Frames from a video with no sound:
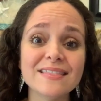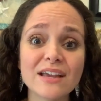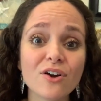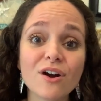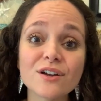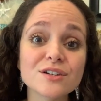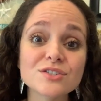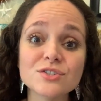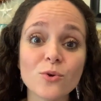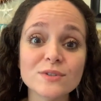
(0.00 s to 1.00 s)
There are
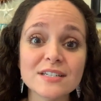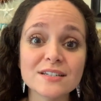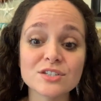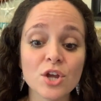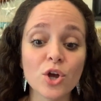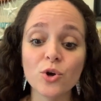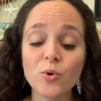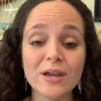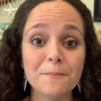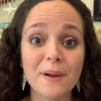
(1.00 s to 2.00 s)
consultants who
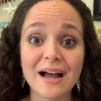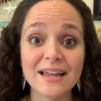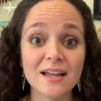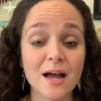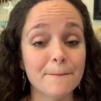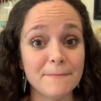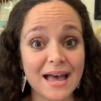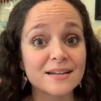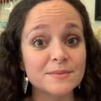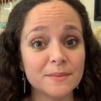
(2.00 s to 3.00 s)
can buy
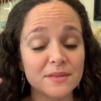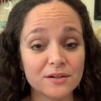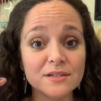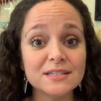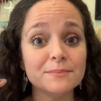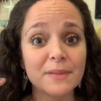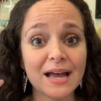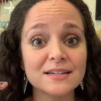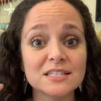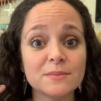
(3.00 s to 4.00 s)
maximum. There is a
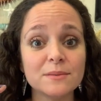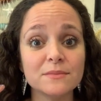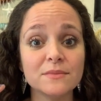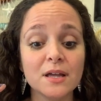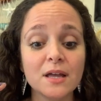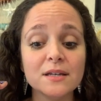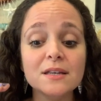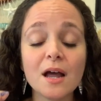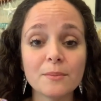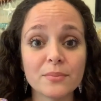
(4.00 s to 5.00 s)
maximum
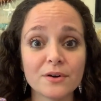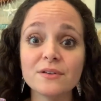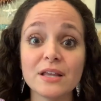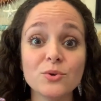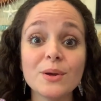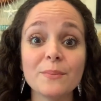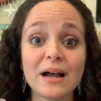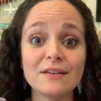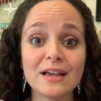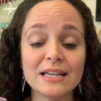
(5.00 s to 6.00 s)
number that you can
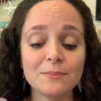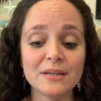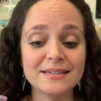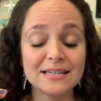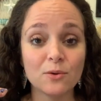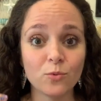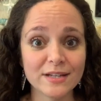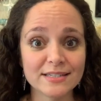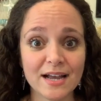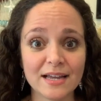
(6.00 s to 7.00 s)
buy of any piece at
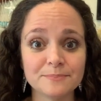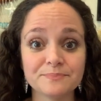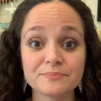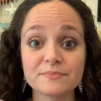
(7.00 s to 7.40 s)
one time.